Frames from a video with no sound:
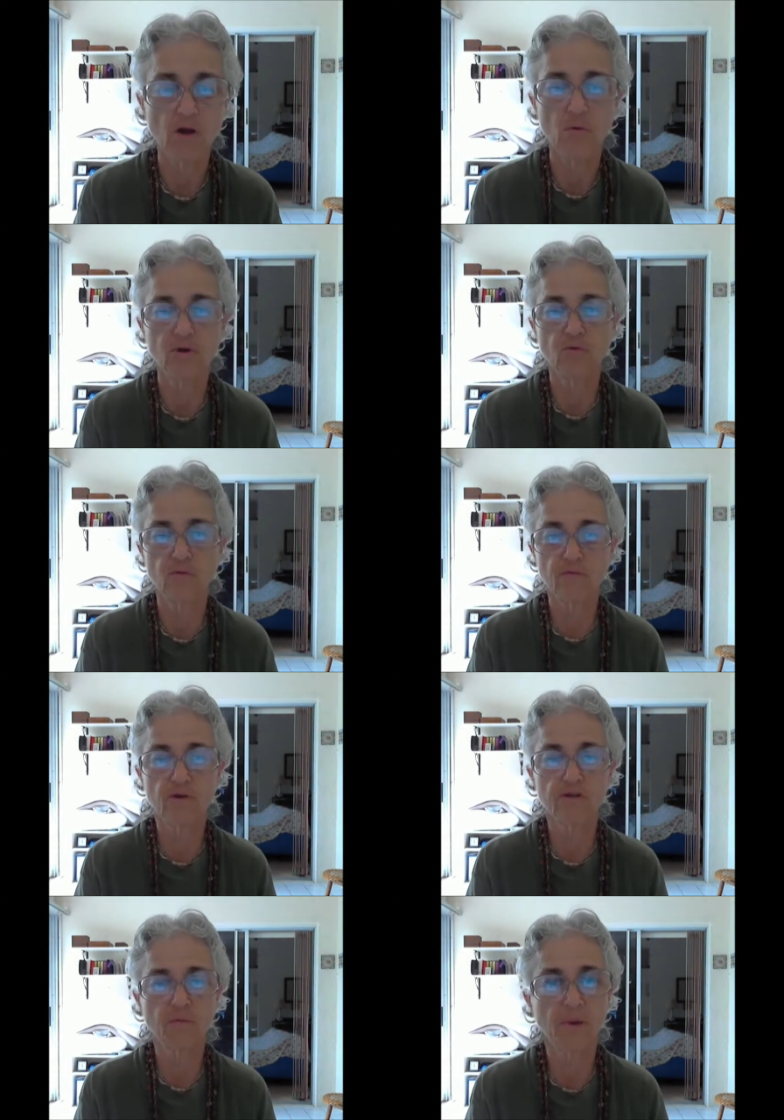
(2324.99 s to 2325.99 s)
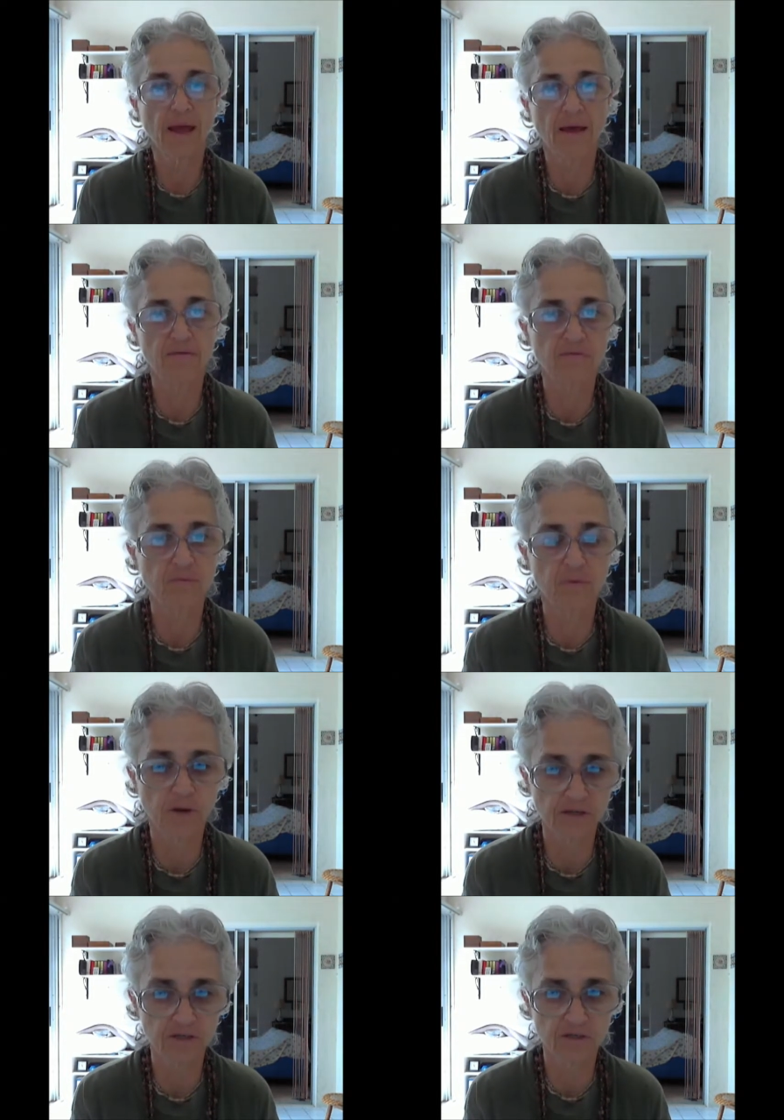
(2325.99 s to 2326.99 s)
we traverse the path of
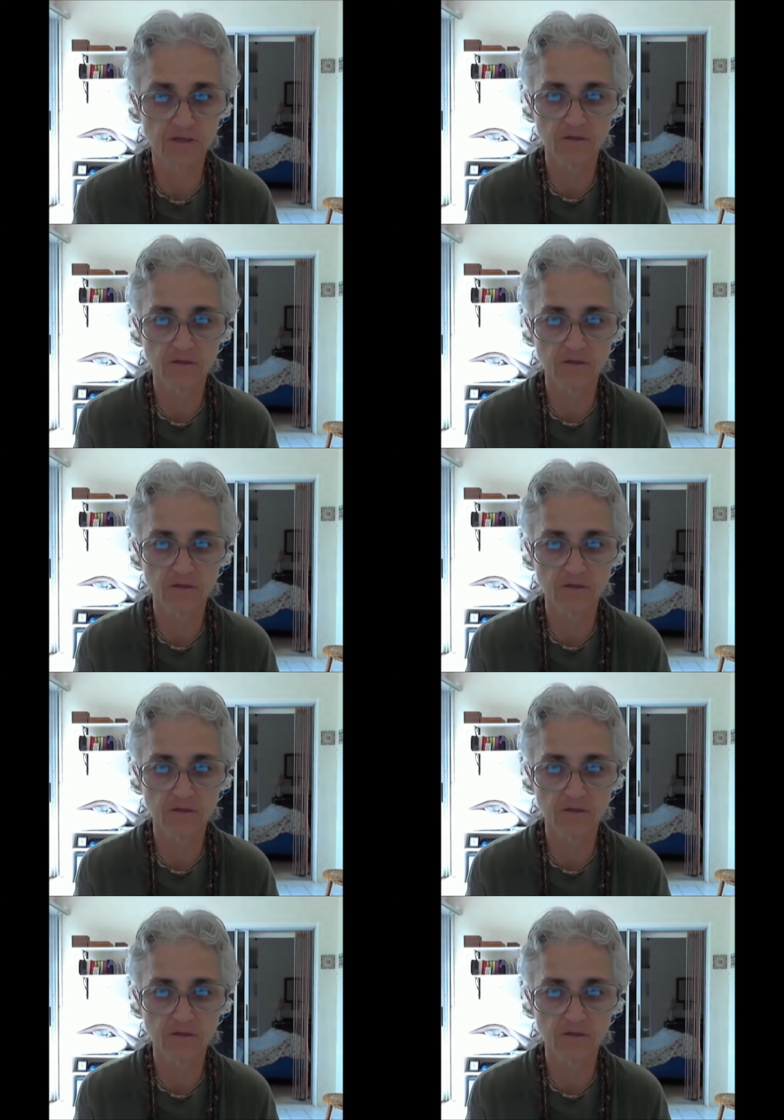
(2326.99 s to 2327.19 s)
liberation.